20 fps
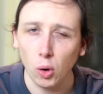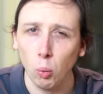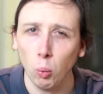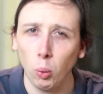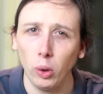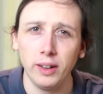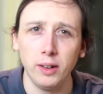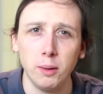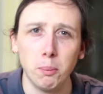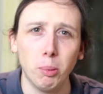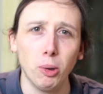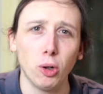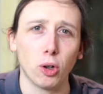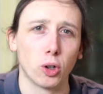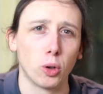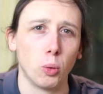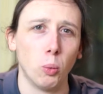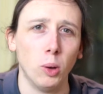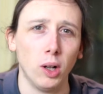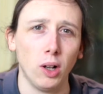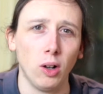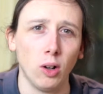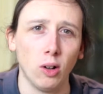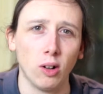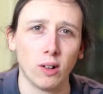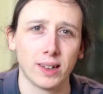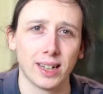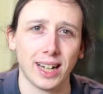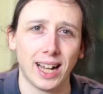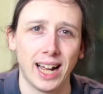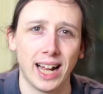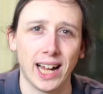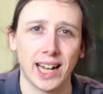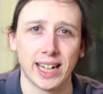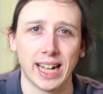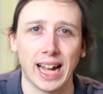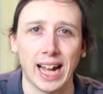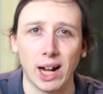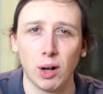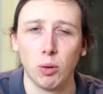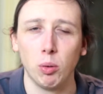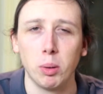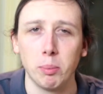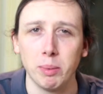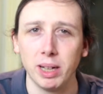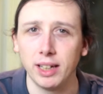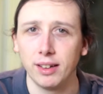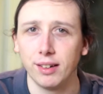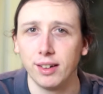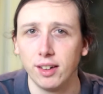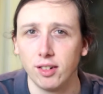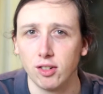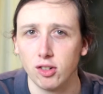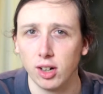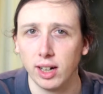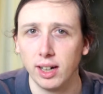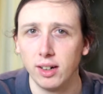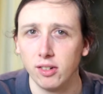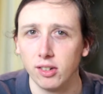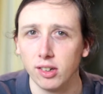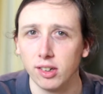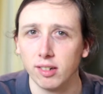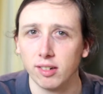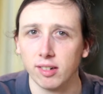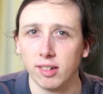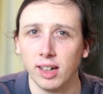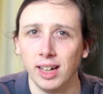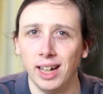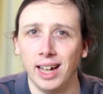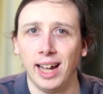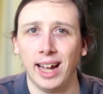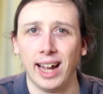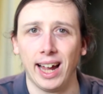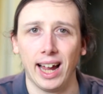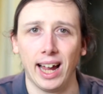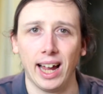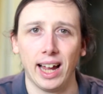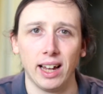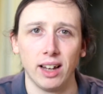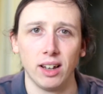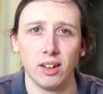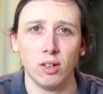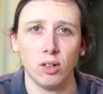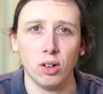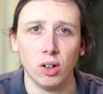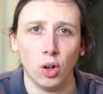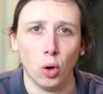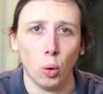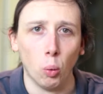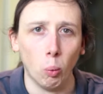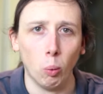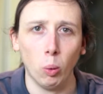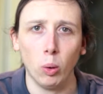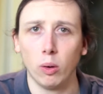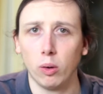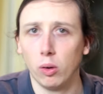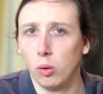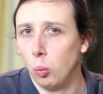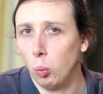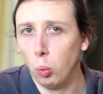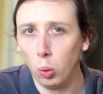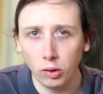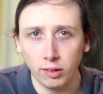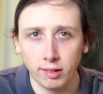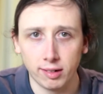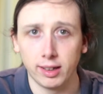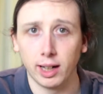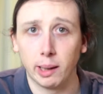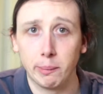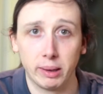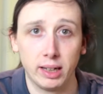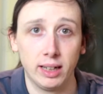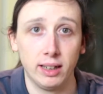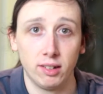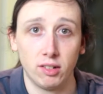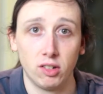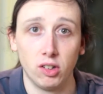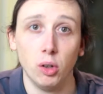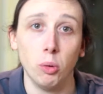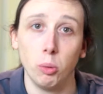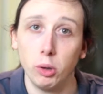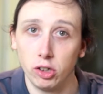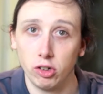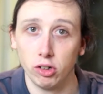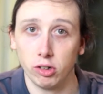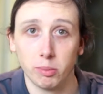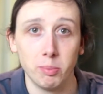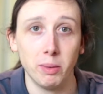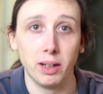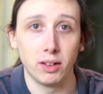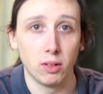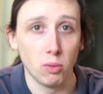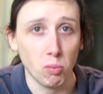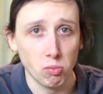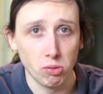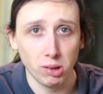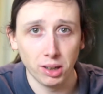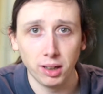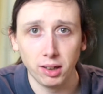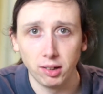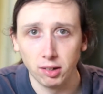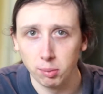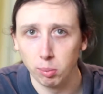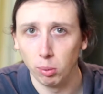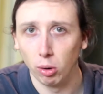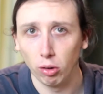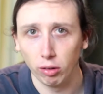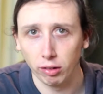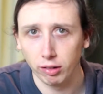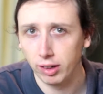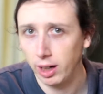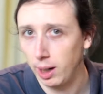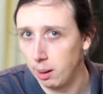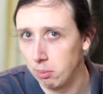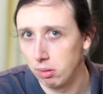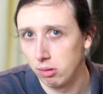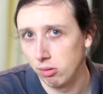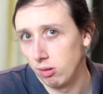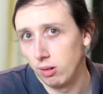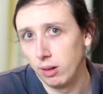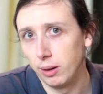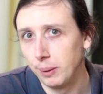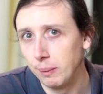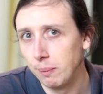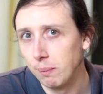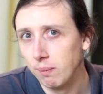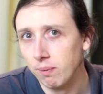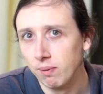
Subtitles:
In the book, we'll look at how we make these changes, and one step is that we just make them really small steps, right?